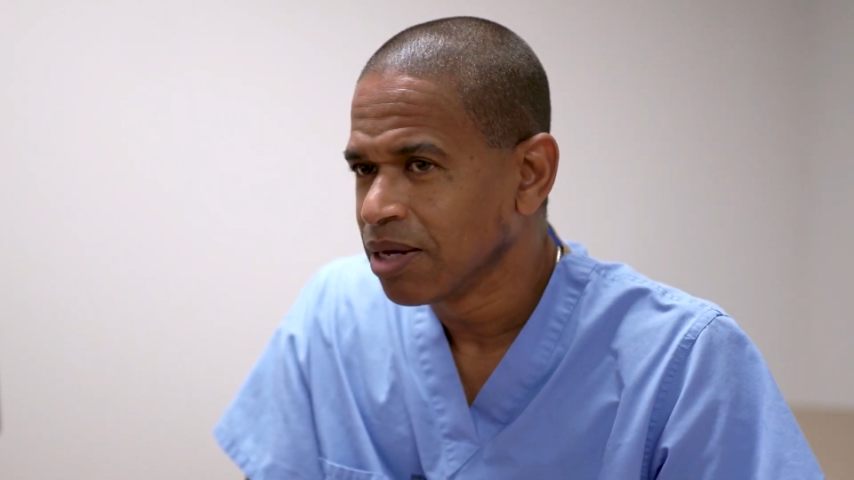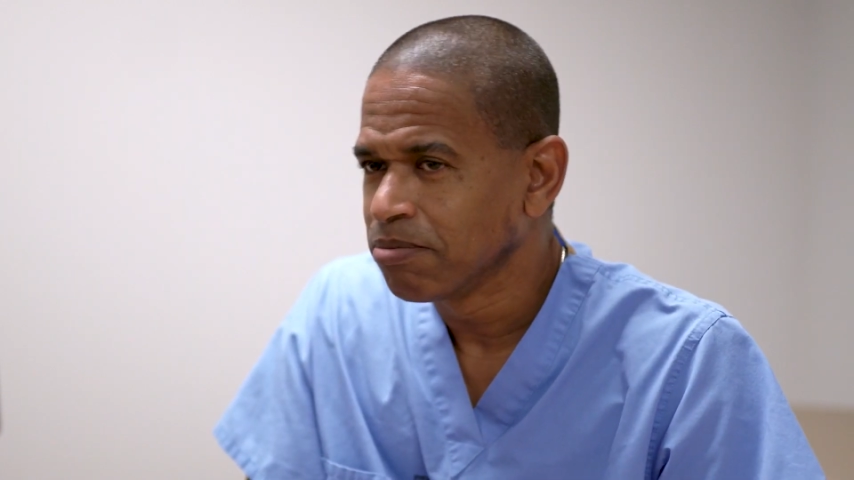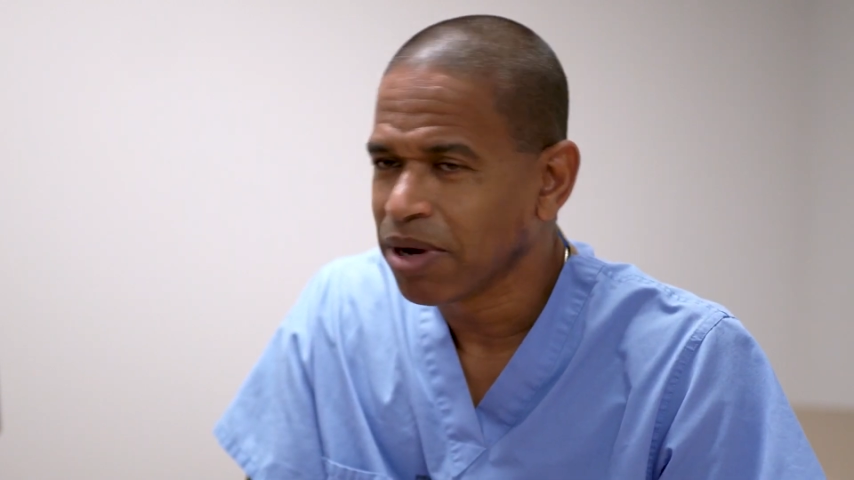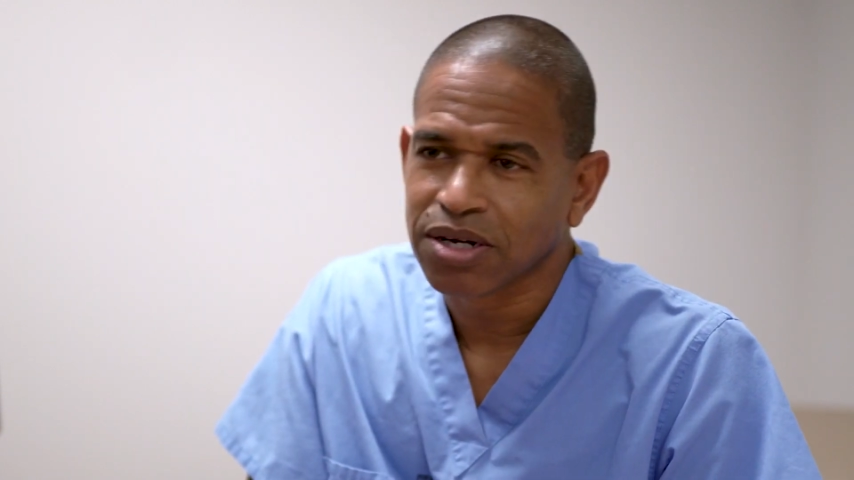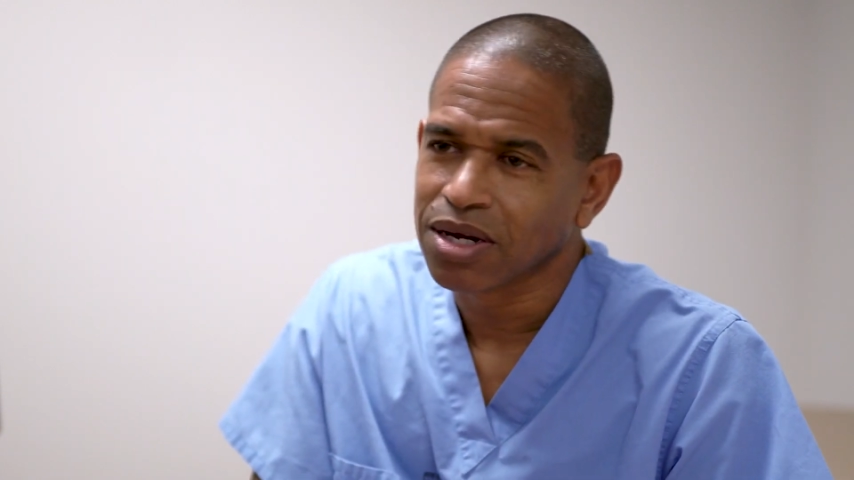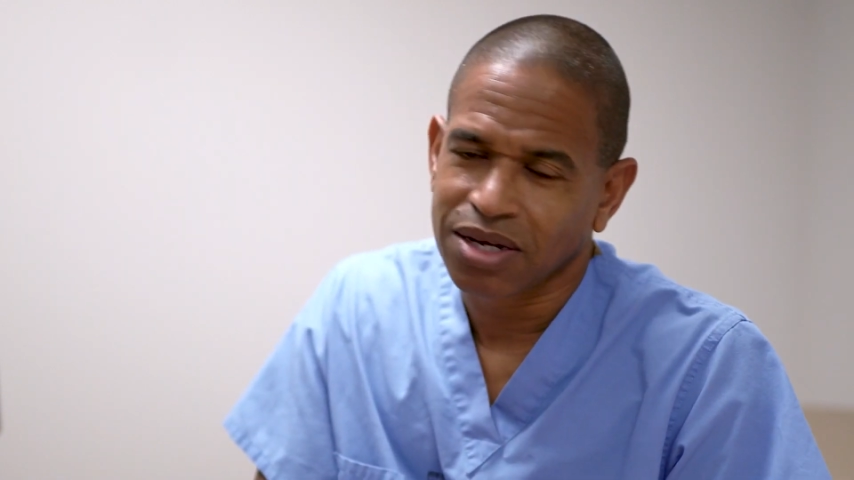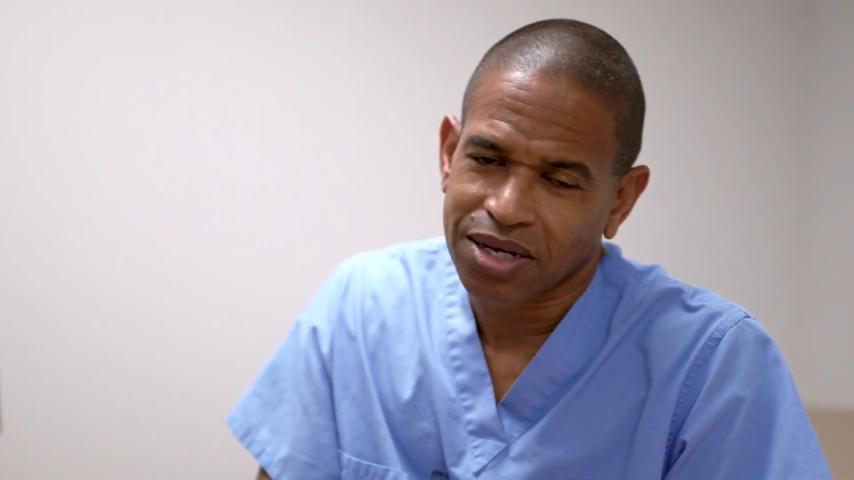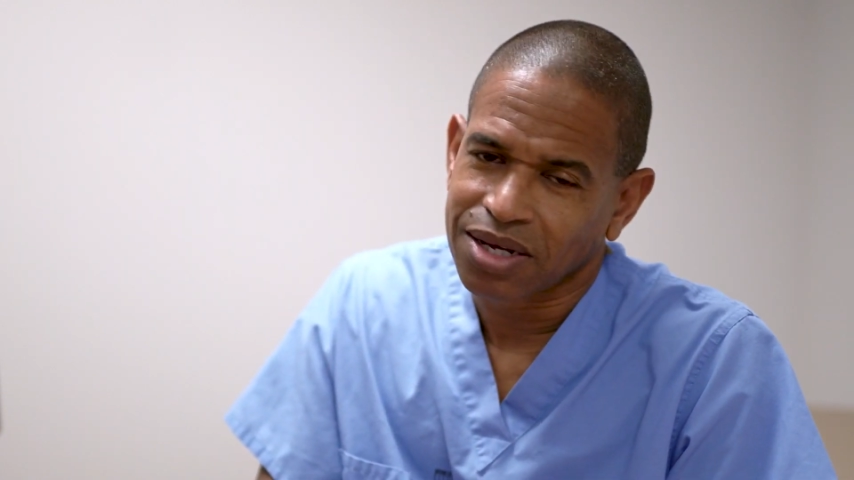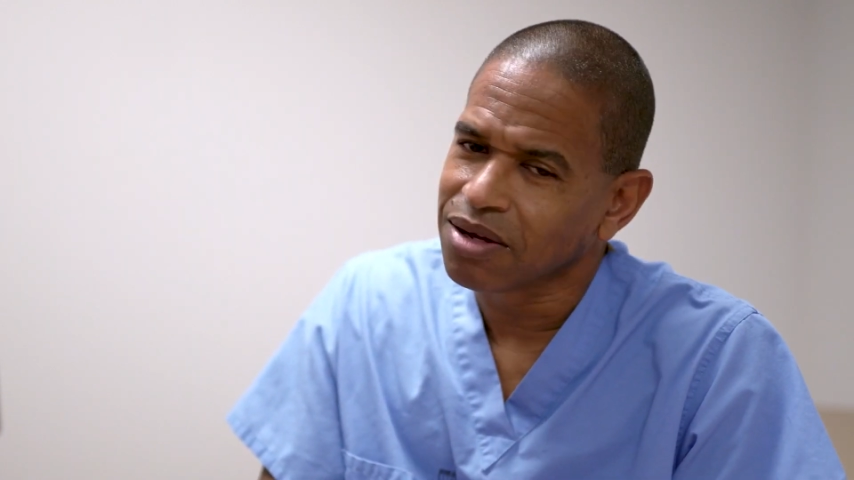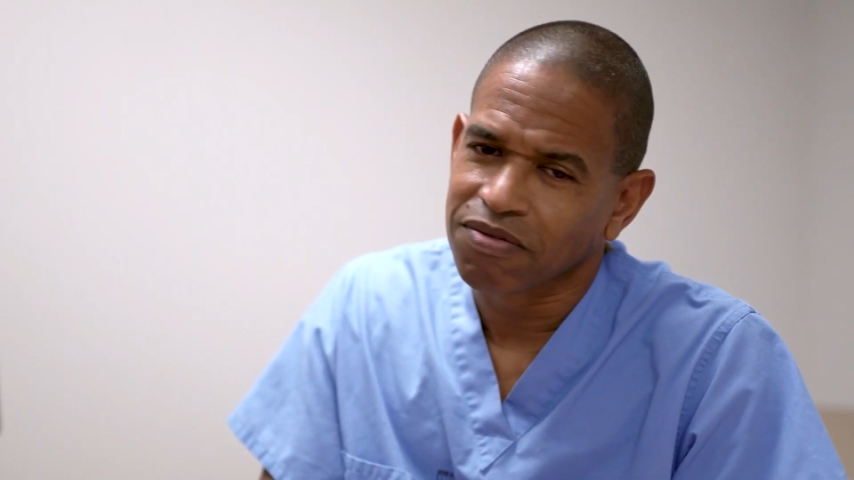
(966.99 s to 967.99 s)
but
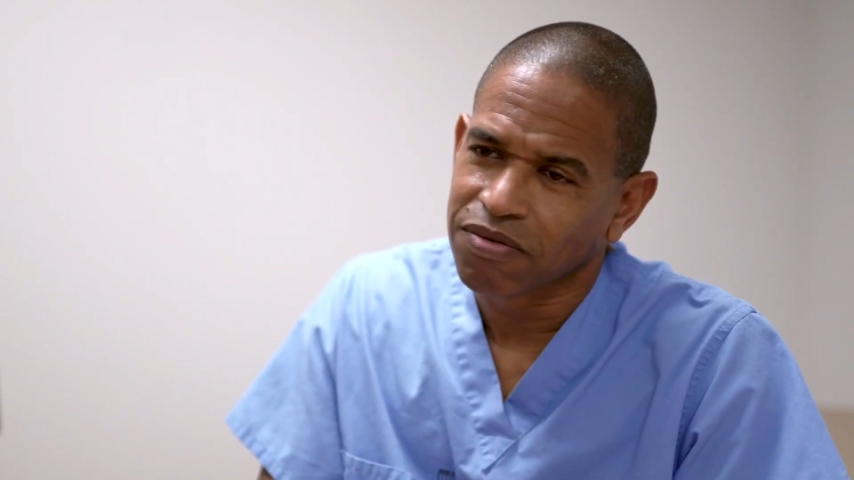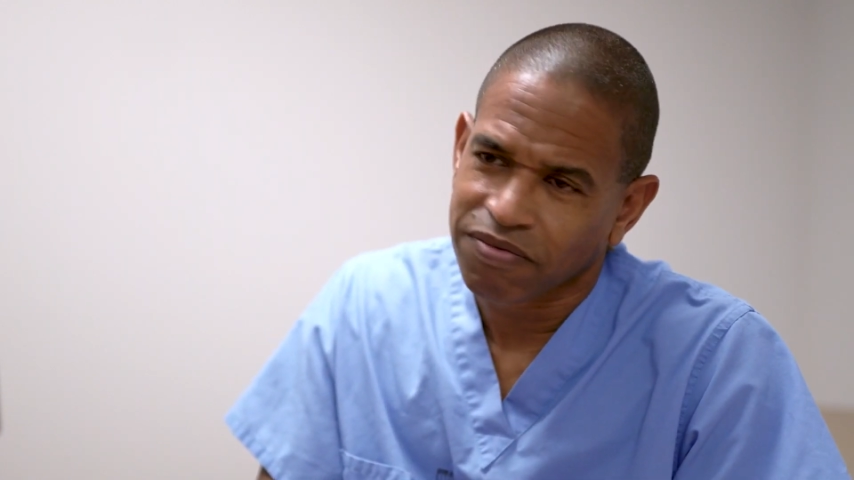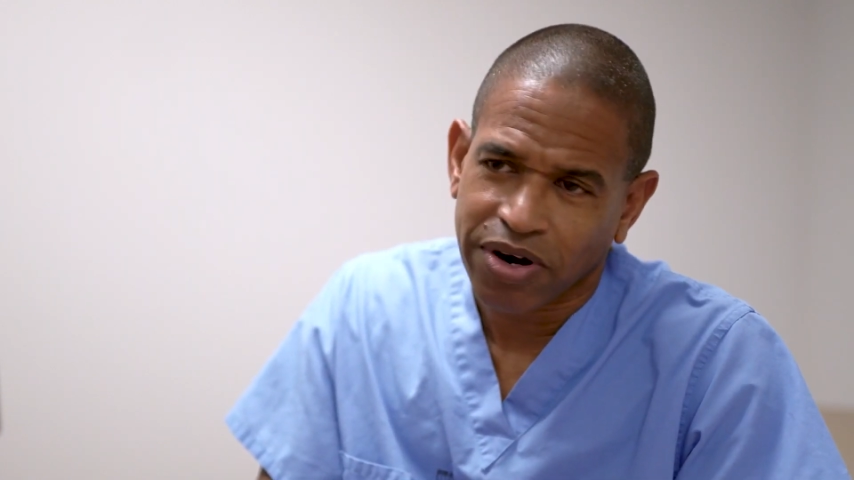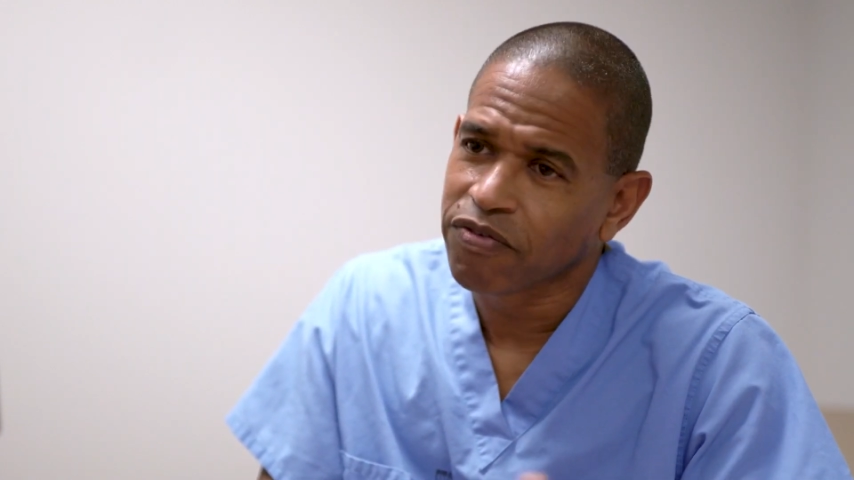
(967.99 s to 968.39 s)
very